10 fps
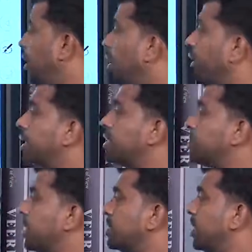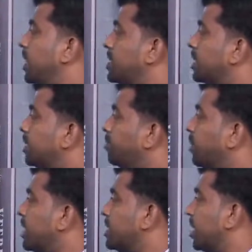Registration is
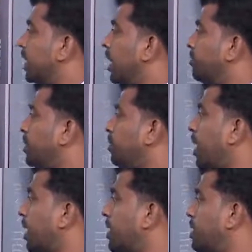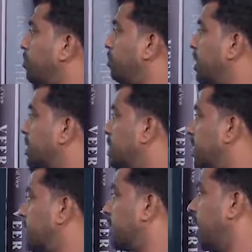compulsory if the partnership
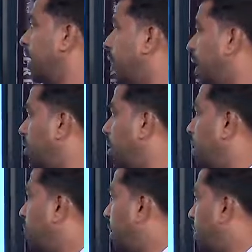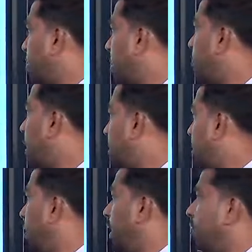business carried out by some
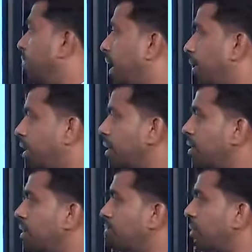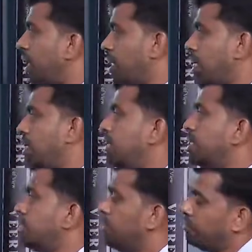other name than the
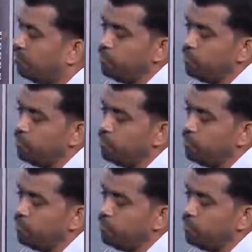partner's full